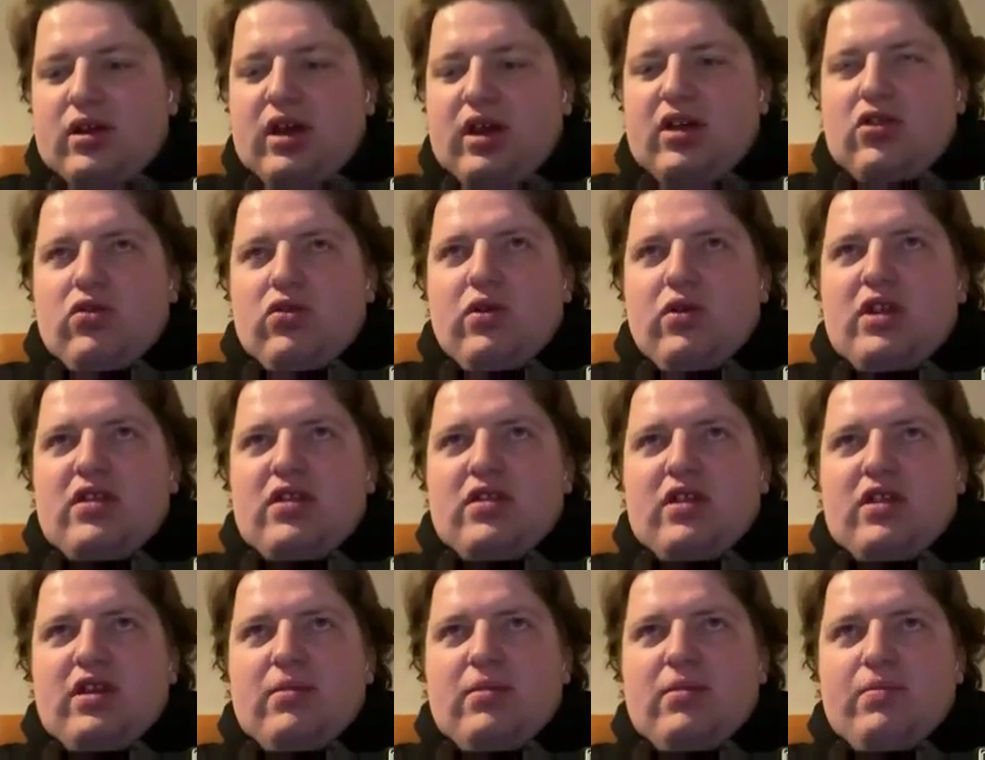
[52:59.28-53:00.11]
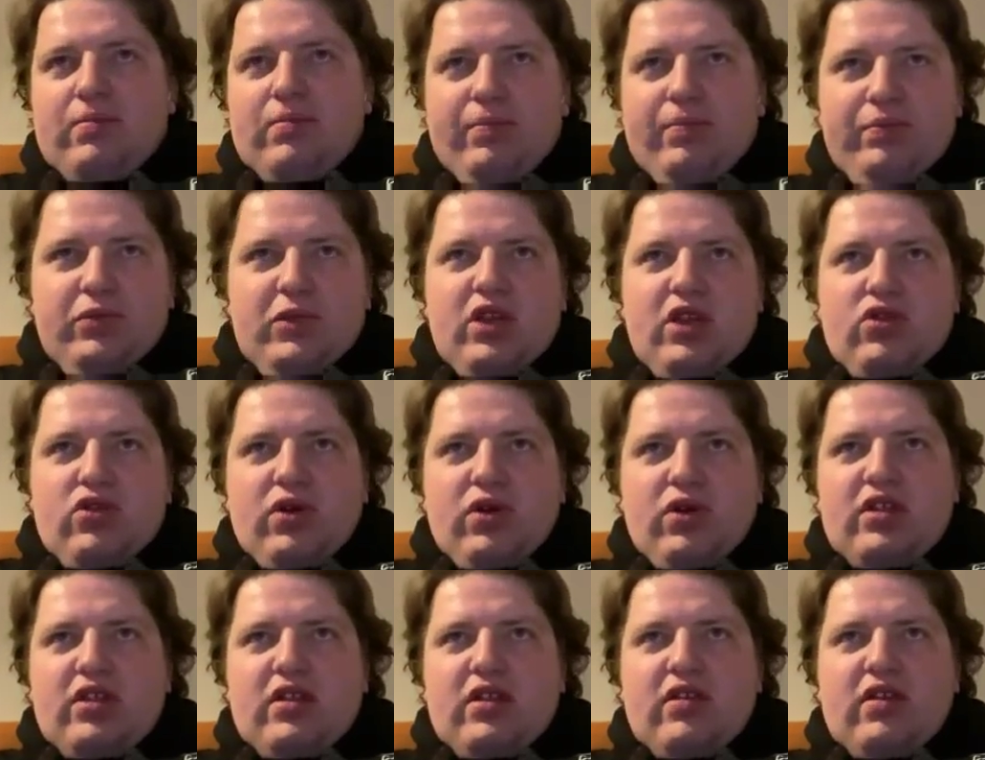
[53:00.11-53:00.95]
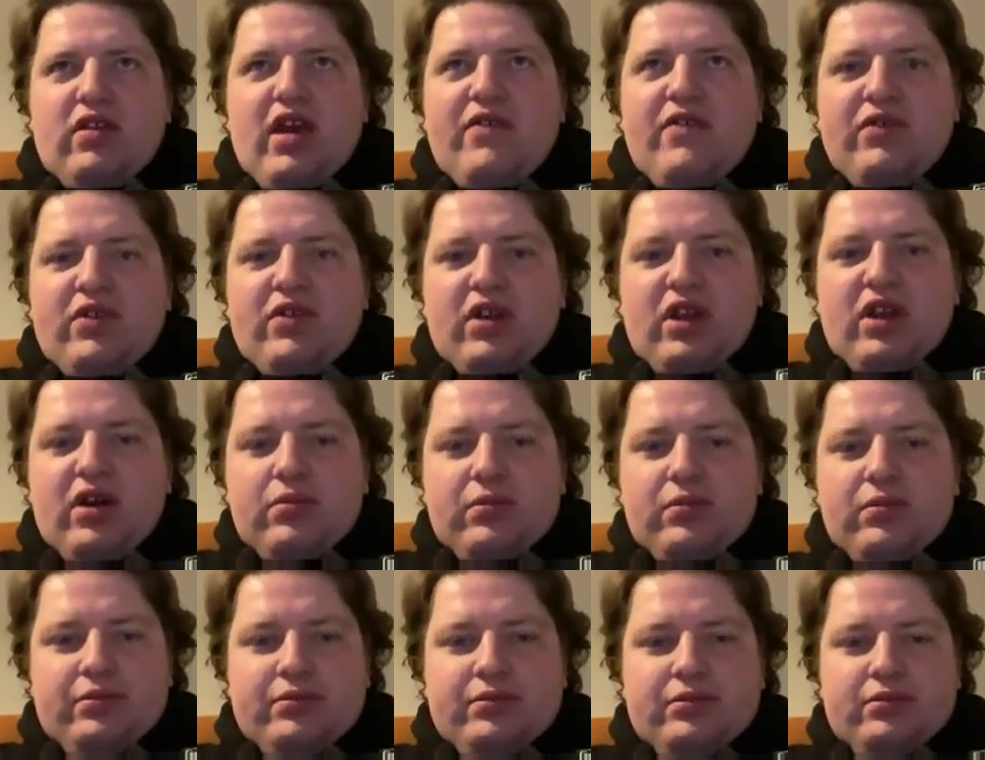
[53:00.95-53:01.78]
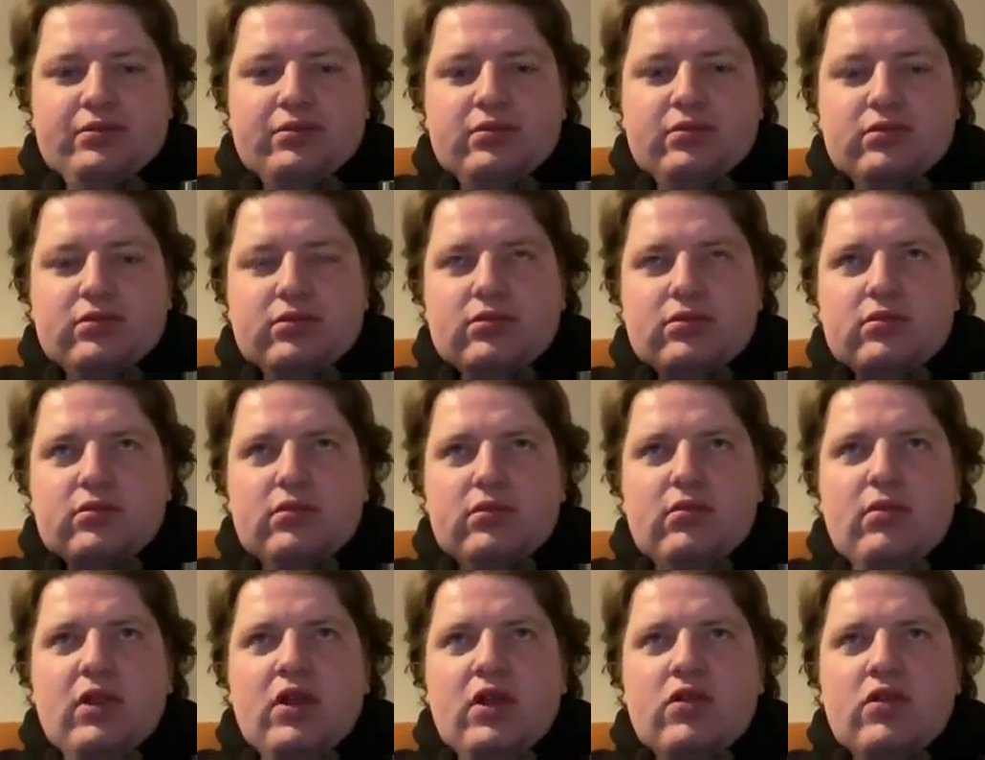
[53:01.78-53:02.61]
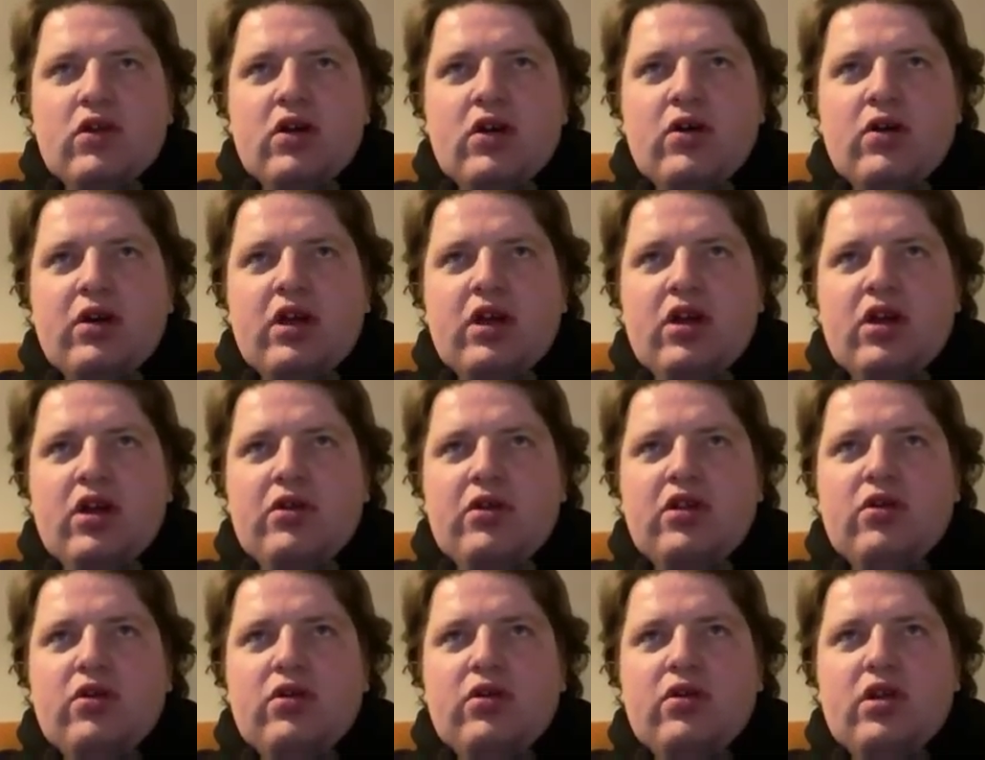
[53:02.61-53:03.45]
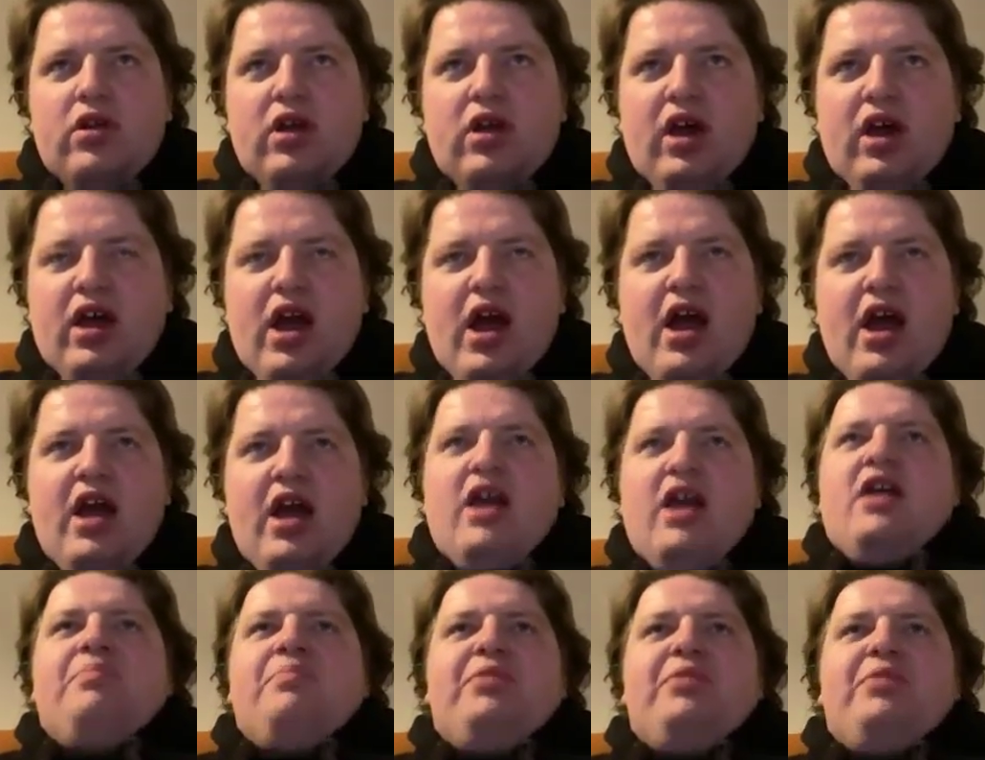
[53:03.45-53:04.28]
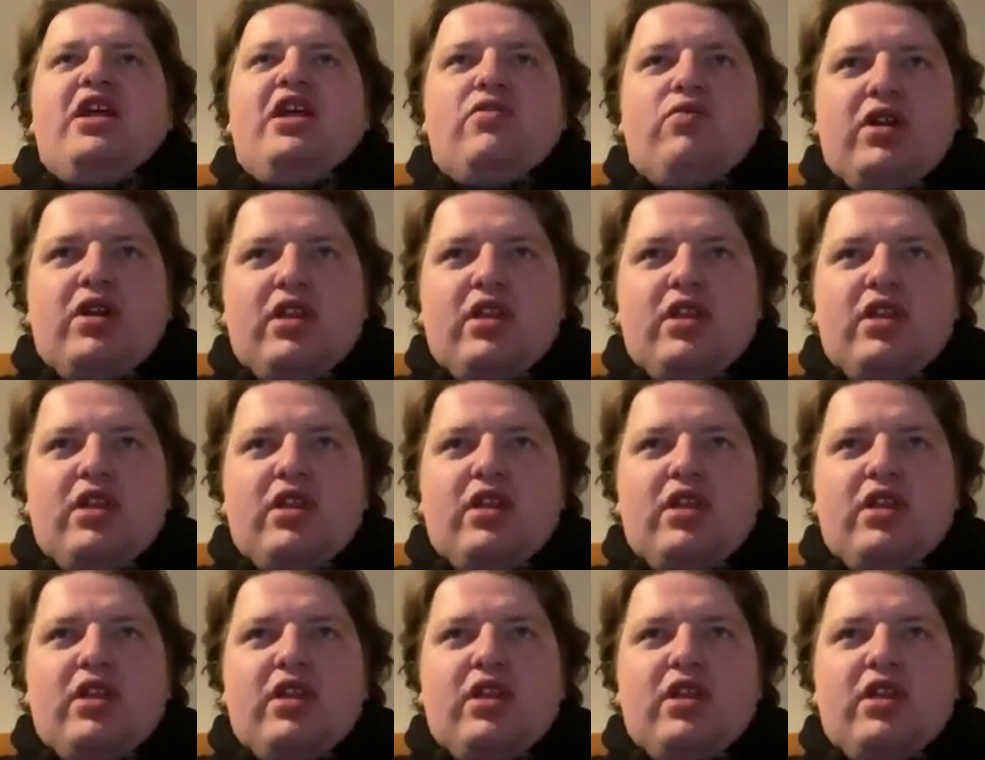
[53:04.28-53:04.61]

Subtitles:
at 20, he's 27 now. So, but he's